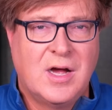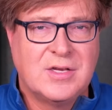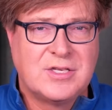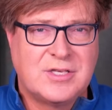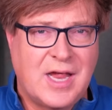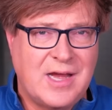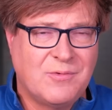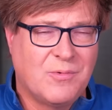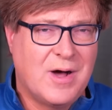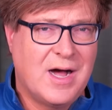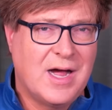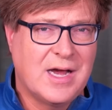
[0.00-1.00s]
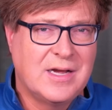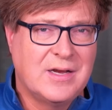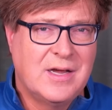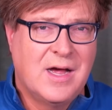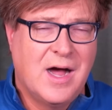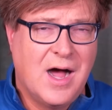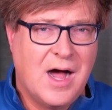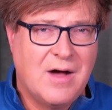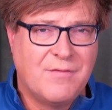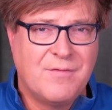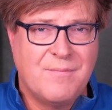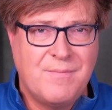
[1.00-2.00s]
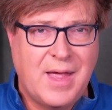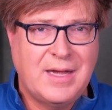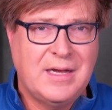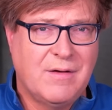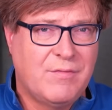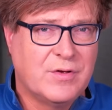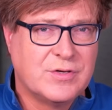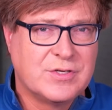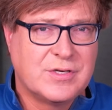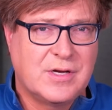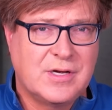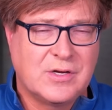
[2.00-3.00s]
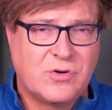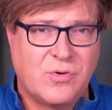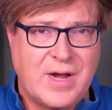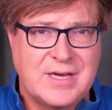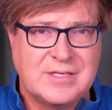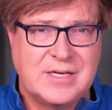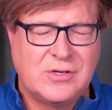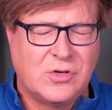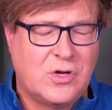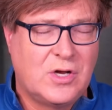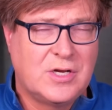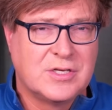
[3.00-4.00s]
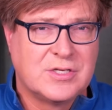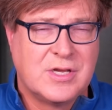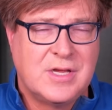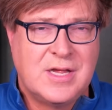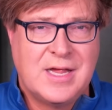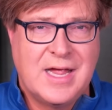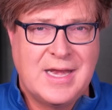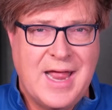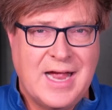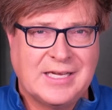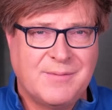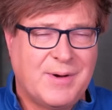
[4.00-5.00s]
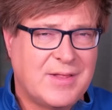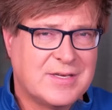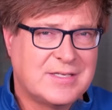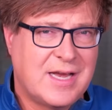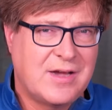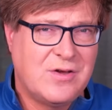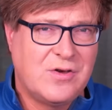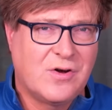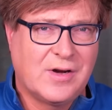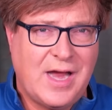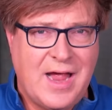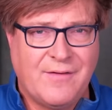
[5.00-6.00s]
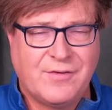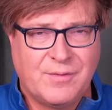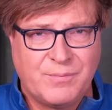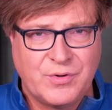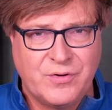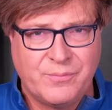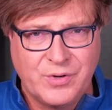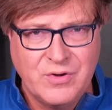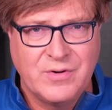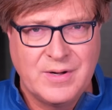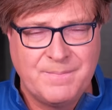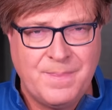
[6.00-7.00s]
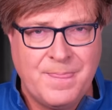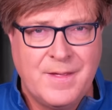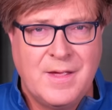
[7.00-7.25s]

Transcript: statewide of many of those uh, crazy laws enacted by the state of New York after Bruen,